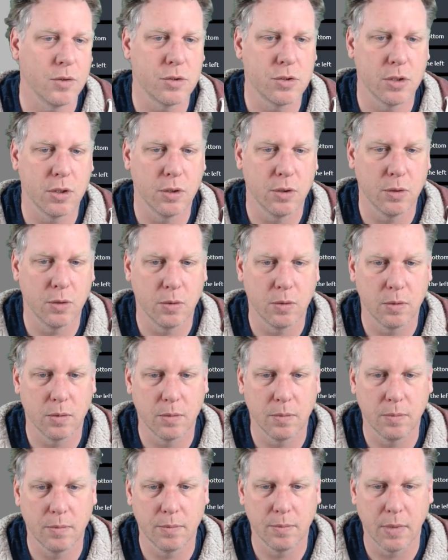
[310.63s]
to
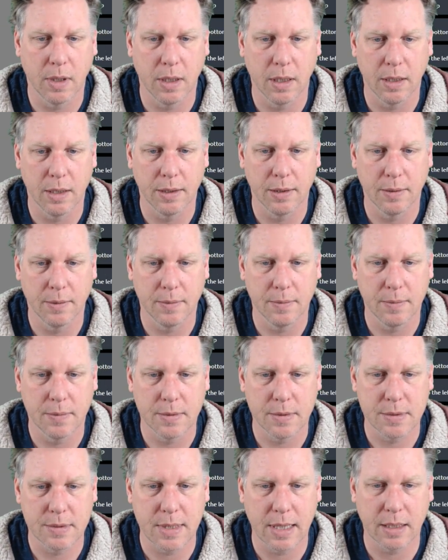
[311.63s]
my
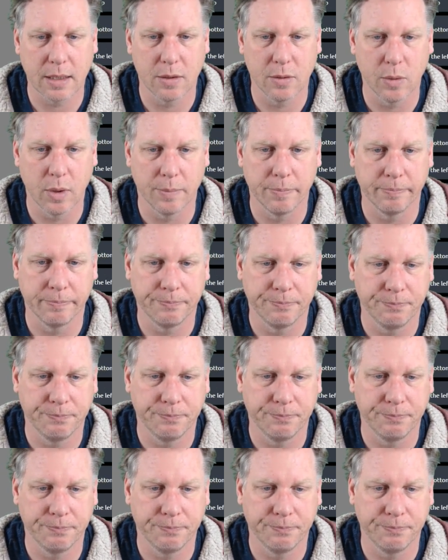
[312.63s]
second one.